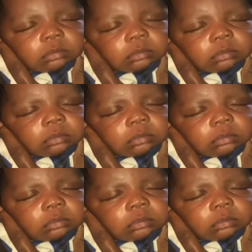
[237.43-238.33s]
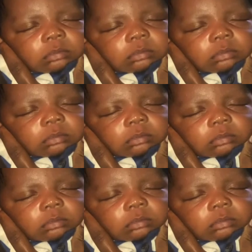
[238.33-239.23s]

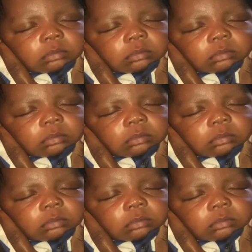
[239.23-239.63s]
No one is speaking in this clip.